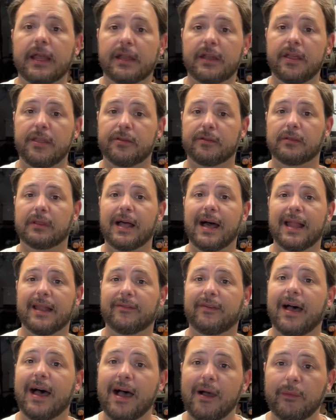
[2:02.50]
another lot of
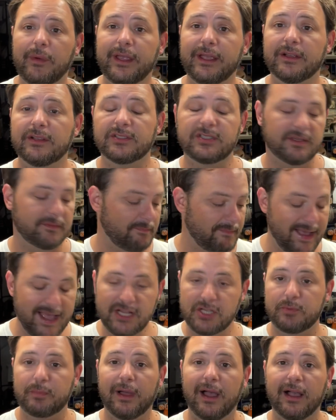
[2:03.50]
Hot Wheels and
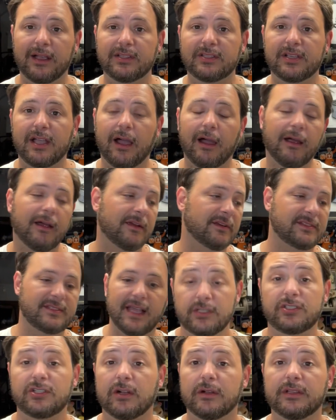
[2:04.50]
Matchbox cars. I
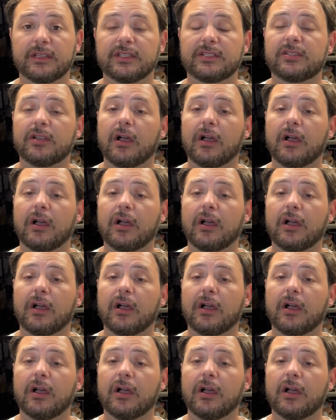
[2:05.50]
uh, started this